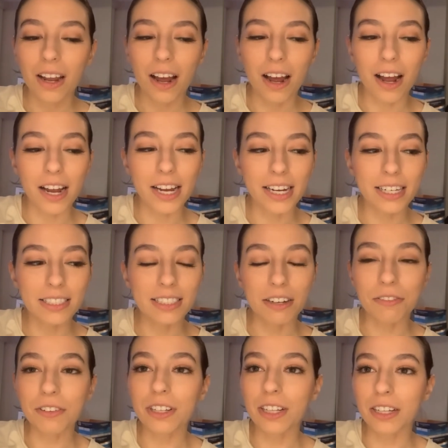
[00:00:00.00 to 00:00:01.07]
I
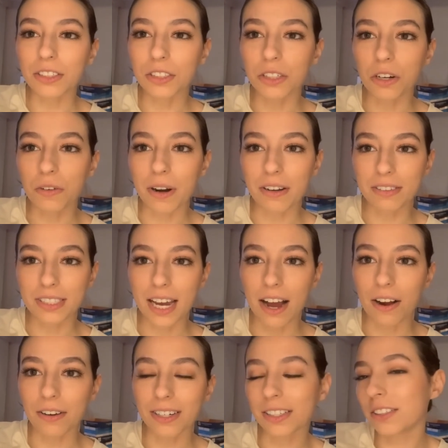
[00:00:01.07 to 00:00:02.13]
definitely like to go around
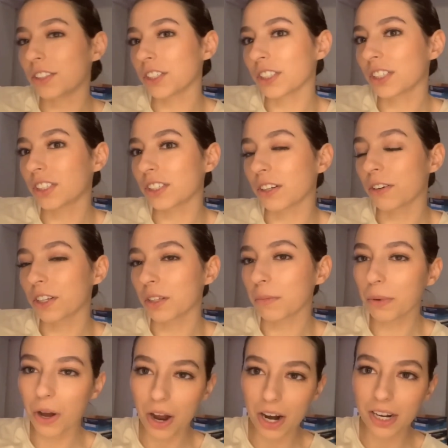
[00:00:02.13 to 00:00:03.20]
town and just go to the
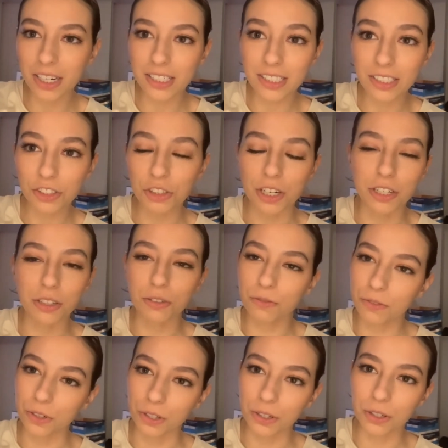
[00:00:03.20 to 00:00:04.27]
bars, try new
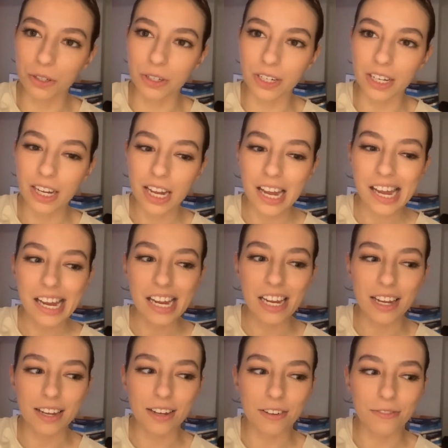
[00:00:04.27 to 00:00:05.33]
food.
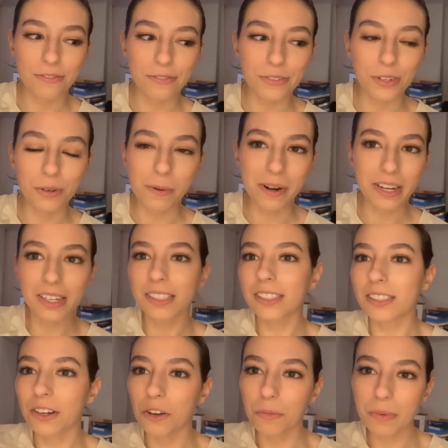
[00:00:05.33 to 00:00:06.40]
If you want to get
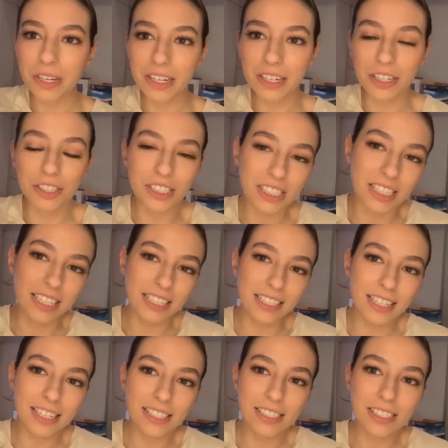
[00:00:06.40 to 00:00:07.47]
to know me and you're seeing
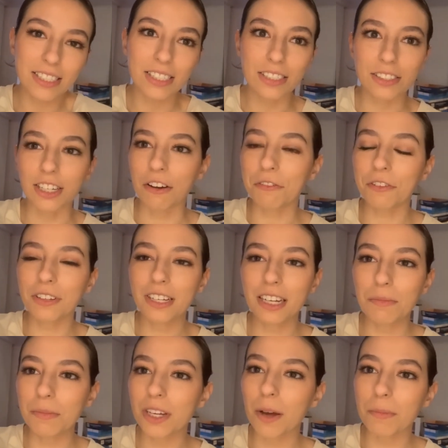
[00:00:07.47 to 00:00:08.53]
this, definitely
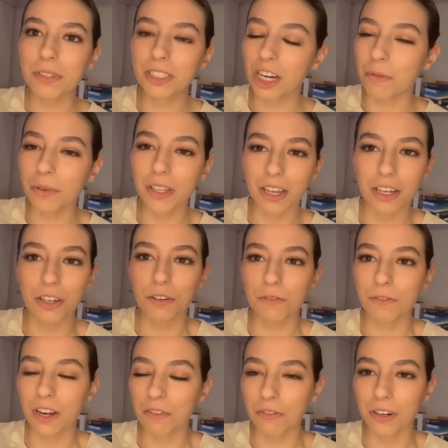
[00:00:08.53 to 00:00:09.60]
hit me up and tell me like your
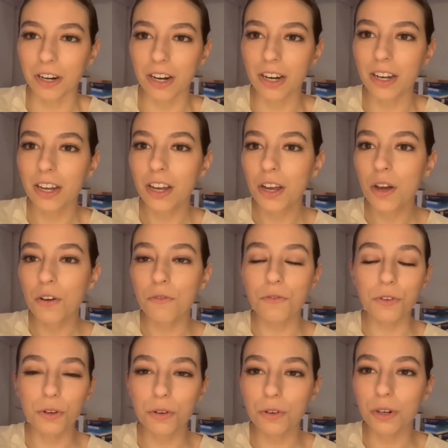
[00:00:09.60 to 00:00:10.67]
favorite
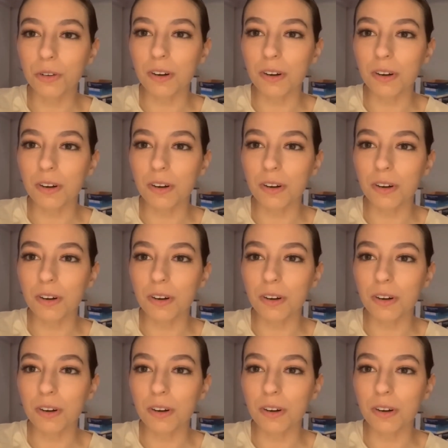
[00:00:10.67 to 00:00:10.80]
food or